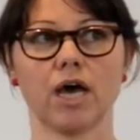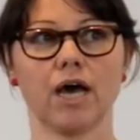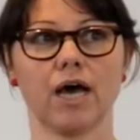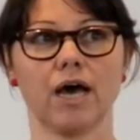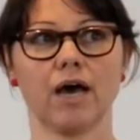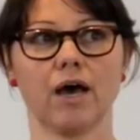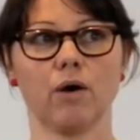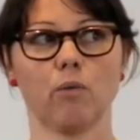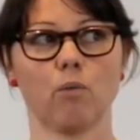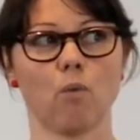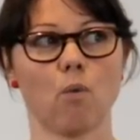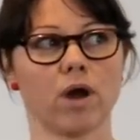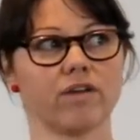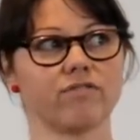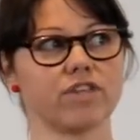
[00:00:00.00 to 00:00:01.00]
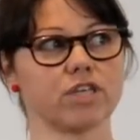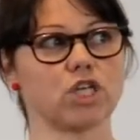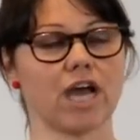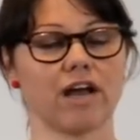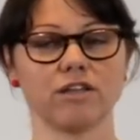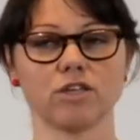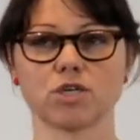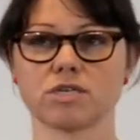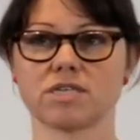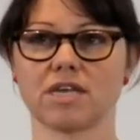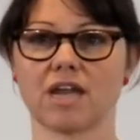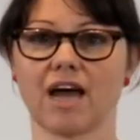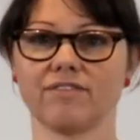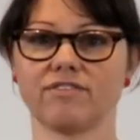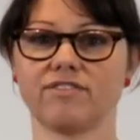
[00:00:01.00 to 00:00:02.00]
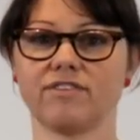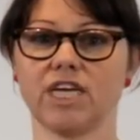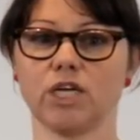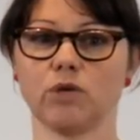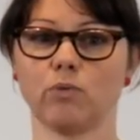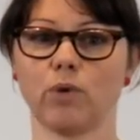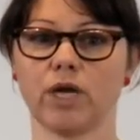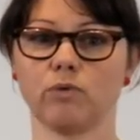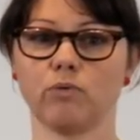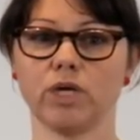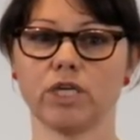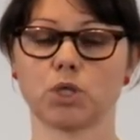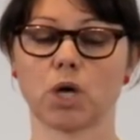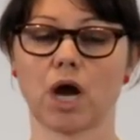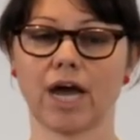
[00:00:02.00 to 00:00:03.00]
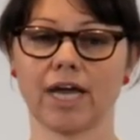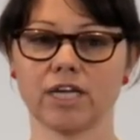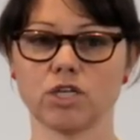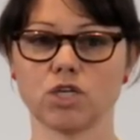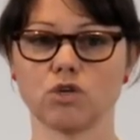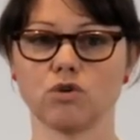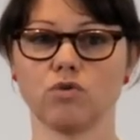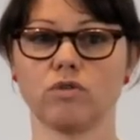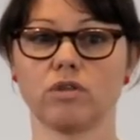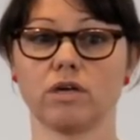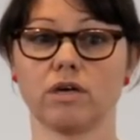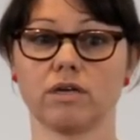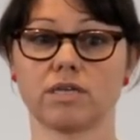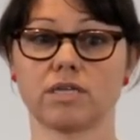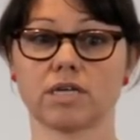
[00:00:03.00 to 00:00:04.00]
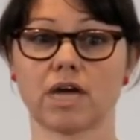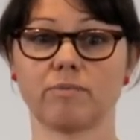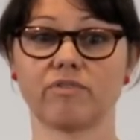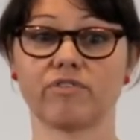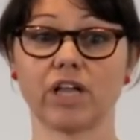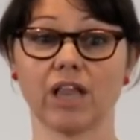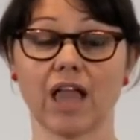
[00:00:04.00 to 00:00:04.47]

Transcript: one of the challenges that I've seen when we try and do the type of